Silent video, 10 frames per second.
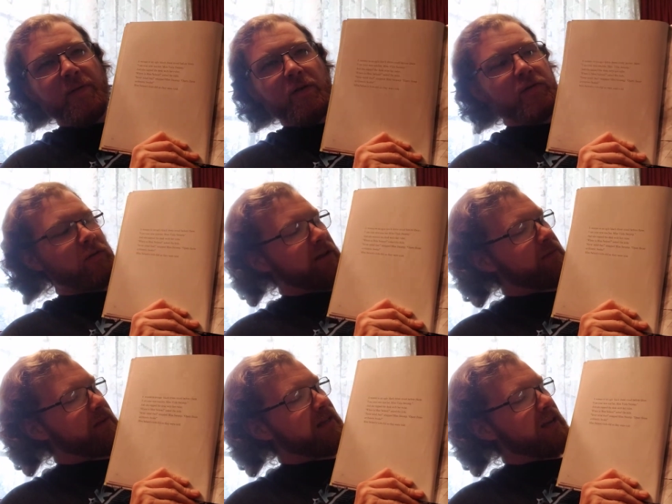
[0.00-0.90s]
those
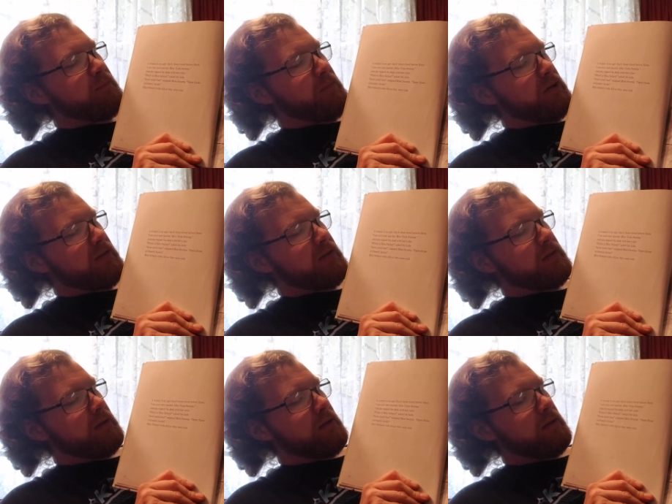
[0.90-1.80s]
arithmetic books.
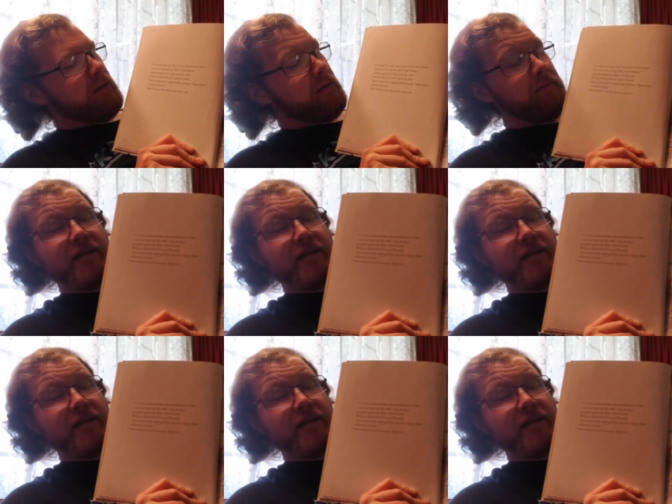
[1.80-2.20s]
Miss